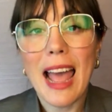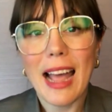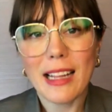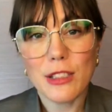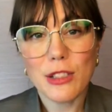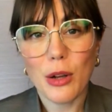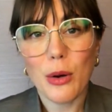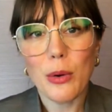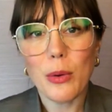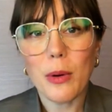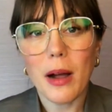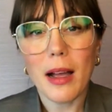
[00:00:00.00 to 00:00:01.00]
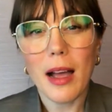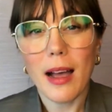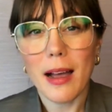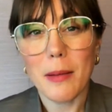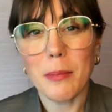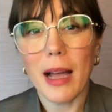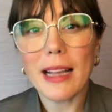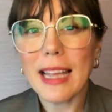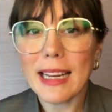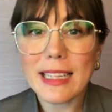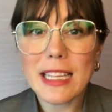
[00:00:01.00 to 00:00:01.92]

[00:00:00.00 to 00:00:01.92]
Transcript: And so again,